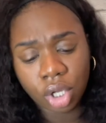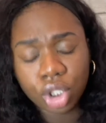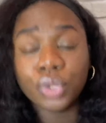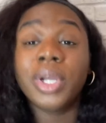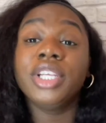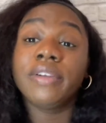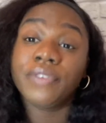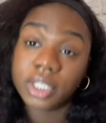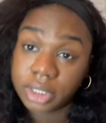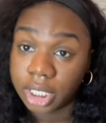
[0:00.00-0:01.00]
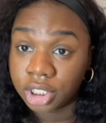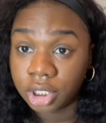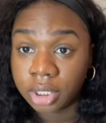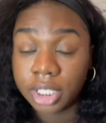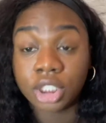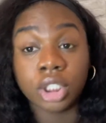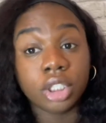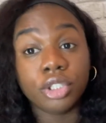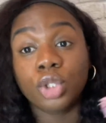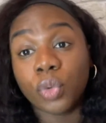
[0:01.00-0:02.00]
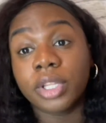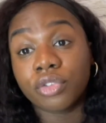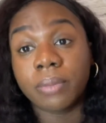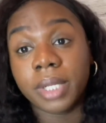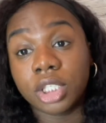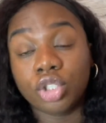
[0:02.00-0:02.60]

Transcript: So when I did the first section, it's literally 23 minutes.